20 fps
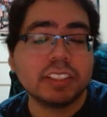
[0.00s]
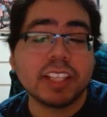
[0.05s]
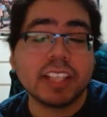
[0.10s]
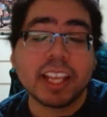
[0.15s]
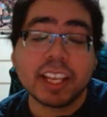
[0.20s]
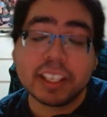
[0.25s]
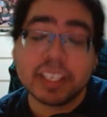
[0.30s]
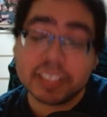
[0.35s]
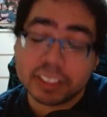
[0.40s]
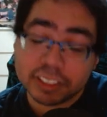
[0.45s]

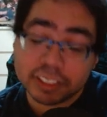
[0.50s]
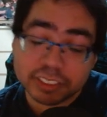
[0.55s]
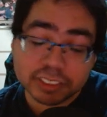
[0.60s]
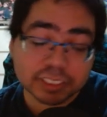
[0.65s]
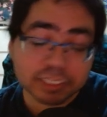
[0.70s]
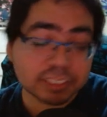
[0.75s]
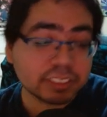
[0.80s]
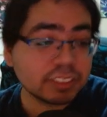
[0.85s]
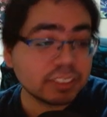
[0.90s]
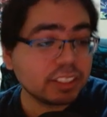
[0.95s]

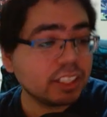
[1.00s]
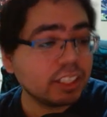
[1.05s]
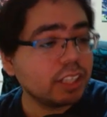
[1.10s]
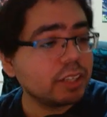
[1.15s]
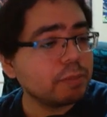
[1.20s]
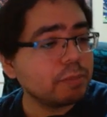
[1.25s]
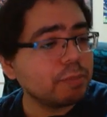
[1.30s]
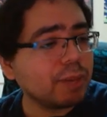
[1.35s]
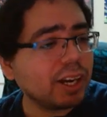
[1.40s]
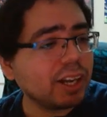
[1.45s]
alias
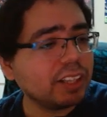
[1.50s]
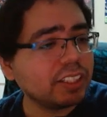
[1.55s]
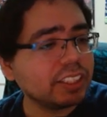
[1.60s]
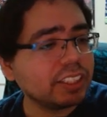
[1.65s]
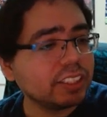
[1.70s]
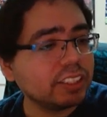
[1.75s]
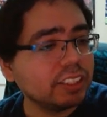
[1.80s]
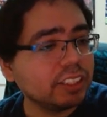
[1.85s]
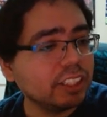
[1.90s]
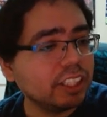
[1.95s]

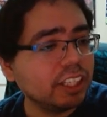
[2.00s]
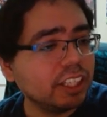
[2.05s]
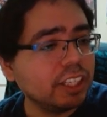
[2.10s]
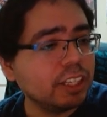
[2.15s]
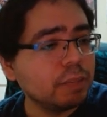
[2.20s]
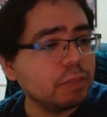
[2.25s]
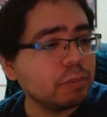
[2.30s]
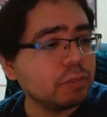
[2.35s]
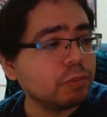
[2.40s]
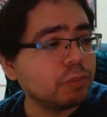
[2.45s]
Molly.
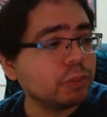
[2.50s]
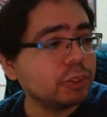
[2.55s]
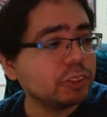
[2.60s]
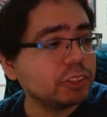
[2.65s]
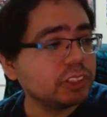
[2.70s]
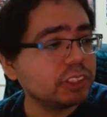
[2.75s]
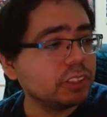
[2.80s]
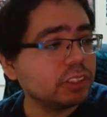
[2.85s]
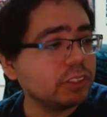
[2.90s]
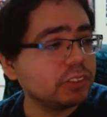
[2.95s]
Before
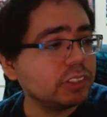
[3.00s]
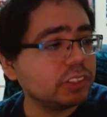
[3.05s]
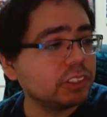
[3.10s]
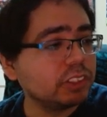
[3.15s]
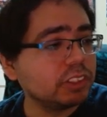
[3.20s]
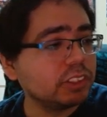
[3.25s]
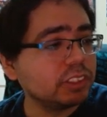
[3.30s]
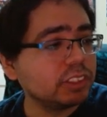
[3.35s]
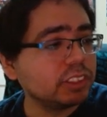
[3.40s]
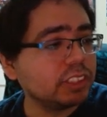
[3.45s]
she knows it,
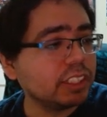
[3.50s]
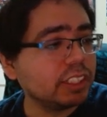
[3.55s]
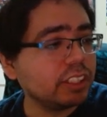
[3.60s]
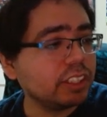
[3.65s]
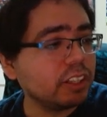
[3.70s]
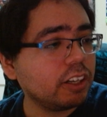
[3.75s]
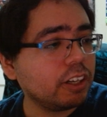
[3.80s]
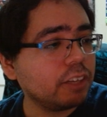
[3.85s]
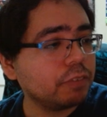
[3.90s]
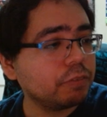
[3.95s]
she is
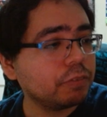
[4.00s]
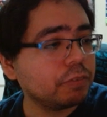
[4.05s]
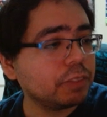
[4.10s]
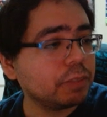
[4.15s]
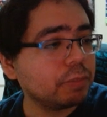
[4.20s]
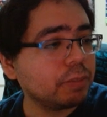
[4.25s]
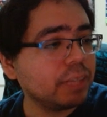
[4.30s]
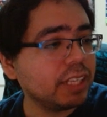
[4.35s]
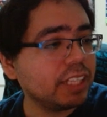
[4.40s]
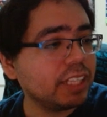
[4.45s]
setting off for the
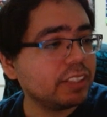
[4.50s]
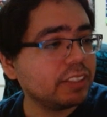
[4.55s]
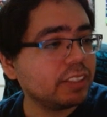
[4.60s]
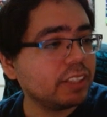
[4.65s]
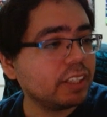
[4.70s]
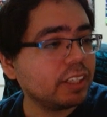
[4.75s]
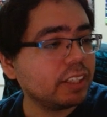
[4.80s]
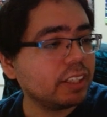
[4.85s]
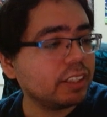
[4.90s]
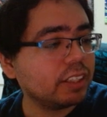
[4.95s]
planet
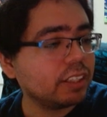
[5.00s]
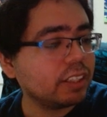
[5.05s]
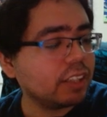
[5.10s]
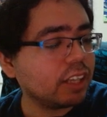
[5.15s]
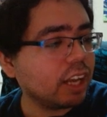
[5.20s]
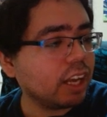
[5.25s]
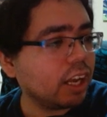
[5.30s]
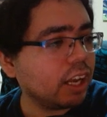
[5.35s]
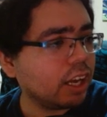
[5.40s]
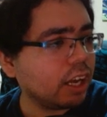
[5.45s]

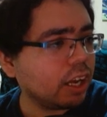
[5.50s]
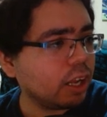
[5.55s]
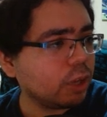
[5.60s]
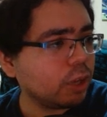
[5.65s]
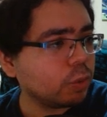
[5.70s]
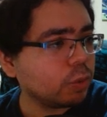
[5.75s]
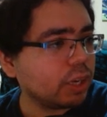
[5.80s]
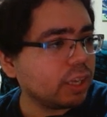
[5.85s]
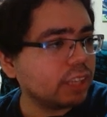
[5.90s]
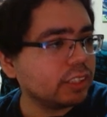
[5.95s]

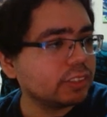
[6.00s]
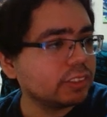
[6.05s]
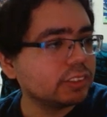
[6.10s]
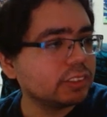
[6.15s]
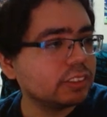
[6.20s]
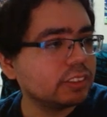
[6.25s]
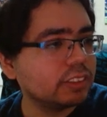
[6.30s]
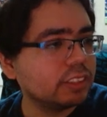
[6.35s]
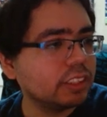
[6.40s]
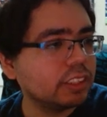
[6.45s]

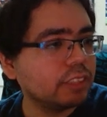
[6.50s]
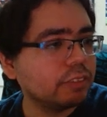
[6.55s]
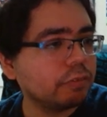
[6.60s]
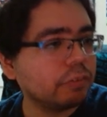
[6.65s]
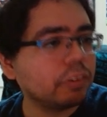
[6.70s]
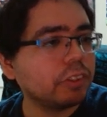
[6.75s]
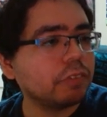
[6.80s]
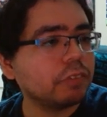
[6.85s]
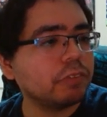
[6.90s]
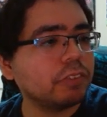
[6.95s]
Alwas
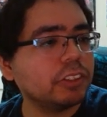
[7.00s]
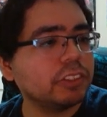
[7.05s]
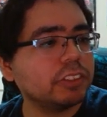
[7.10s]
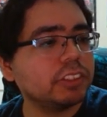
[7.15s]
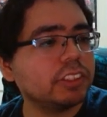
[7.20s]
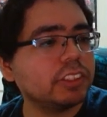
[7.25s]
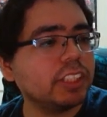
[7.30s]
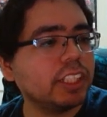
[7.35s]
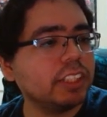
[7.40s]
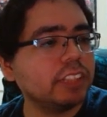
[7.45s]
for the first
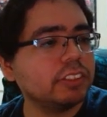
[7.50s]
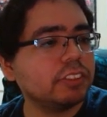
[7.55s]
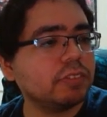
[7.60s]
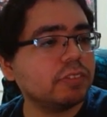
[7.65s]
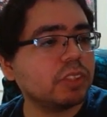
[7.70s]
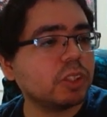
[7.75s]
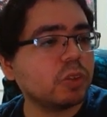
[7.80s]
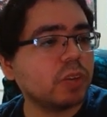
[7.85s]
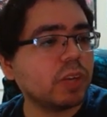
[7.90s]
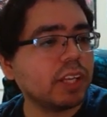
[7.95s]
stage of
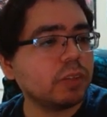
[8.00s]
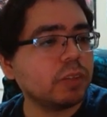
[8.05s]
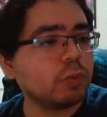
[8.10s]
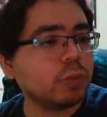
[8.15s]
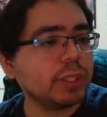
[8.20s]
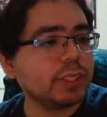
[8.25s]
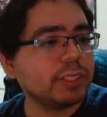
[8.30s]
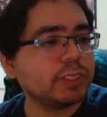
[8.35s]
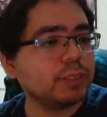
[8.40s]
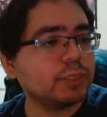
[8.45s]
the Great
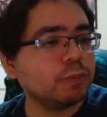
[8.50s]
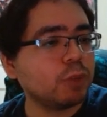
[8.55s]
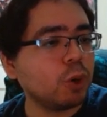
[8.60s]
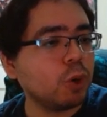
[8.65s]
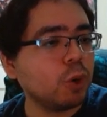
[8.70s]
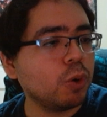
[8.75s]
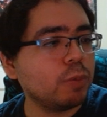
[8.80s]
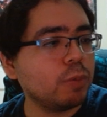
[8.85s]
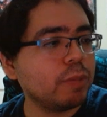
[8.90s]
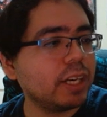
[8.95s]
Race of
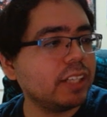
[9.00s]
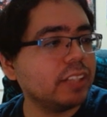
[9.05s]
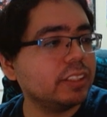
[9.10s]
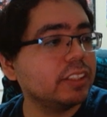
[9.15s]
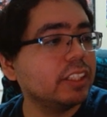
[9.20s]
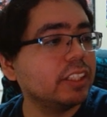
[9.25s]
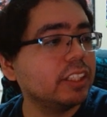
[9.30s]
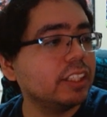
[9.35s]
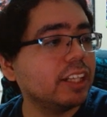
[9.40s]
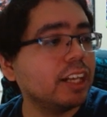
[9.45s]
Oban,
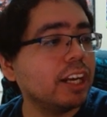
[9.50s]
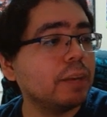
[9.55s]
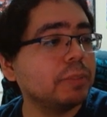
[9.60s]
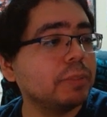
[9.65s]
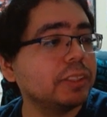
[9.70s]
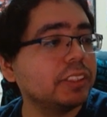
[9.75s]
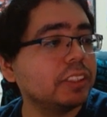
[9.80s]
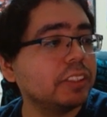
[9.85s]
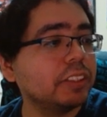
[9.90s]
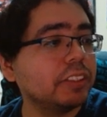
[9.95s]
a
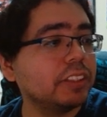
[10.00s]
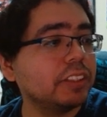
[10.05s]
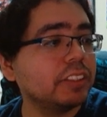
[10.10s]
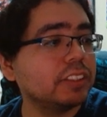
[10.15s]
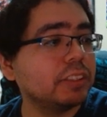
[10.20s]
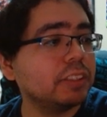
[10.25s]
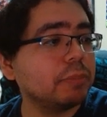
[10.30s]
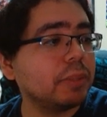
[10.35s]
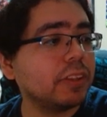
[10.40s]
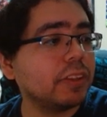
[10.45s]
mysterious
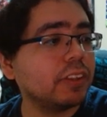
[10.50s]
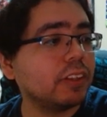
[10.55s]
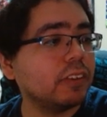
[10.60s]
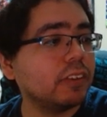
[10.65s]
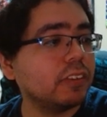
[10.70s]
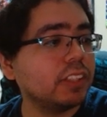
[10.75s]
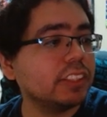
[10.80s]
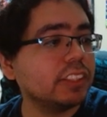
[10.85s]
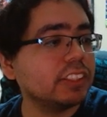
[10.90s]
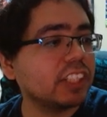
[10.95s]
and
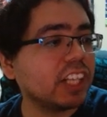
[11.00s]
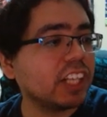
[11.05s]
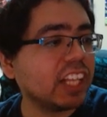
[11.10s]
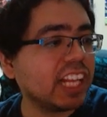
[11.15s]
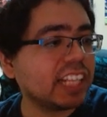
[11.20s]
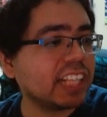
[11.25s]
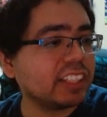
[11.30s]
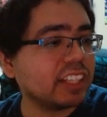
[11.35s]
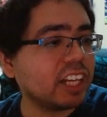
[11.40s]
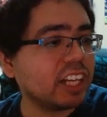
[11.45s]
mythical
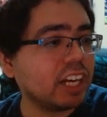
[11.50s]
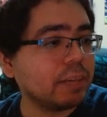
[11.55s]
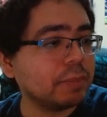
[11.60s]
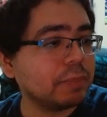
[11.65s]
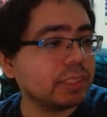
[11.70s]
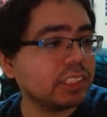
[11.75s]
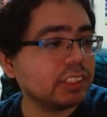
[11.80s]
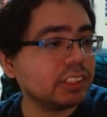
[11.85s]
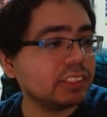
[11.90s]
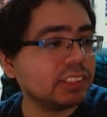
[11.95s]
intergalactic
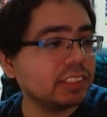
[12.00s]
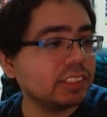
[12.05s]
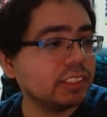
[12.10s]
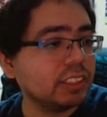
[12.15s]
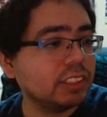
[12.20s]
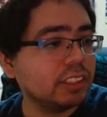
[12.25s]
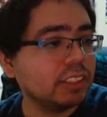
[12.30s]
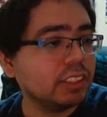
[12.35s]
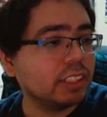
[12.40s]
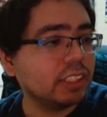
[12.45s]
competition.
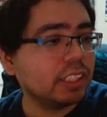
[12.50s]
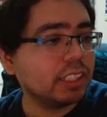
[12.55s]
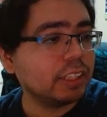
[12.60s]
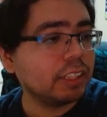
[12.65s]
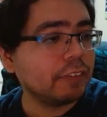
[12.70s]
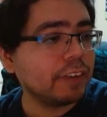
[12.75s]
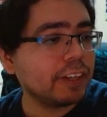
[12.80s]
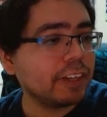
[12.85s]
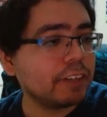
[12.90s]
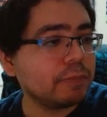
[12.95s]
The
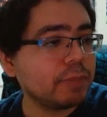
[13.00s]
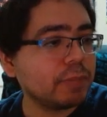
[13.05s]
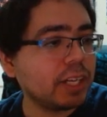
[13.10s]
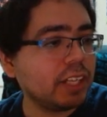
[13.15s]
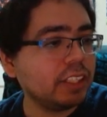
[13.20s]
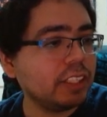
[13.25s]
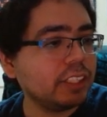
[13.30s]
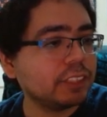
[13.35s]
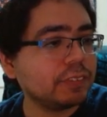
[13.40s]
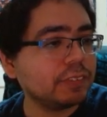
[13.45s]
fate of
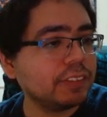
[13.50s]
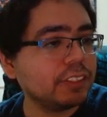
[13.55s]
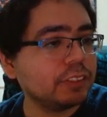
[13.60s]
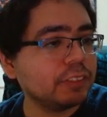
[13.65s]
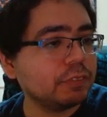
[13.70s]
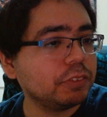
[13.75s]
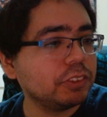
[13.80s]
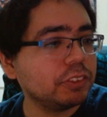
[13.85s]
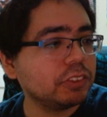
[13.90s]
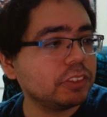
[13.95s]
Molly, as well as the
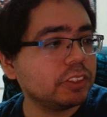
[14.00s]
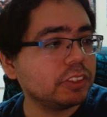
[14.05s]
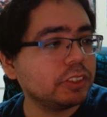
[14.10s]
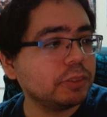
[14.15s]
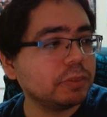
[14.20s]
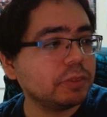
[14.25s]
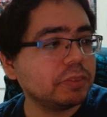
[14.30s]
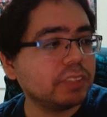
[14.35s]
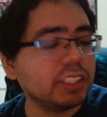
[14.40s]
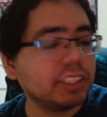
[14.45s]
future of the
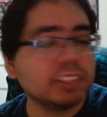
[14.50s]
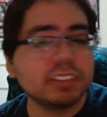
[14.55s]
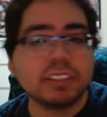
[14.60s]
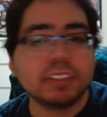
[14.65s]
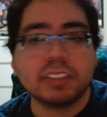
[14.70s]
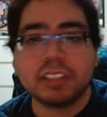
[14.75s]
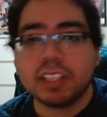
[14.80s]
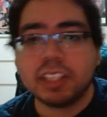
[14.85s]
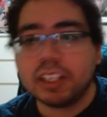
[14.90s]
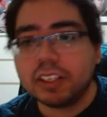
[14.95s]
human race,
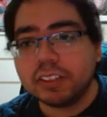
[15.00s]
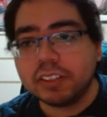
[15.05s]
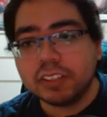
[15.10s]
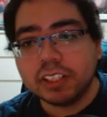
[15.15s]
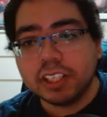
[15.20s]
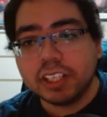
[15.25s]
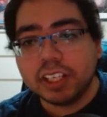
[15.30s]
are now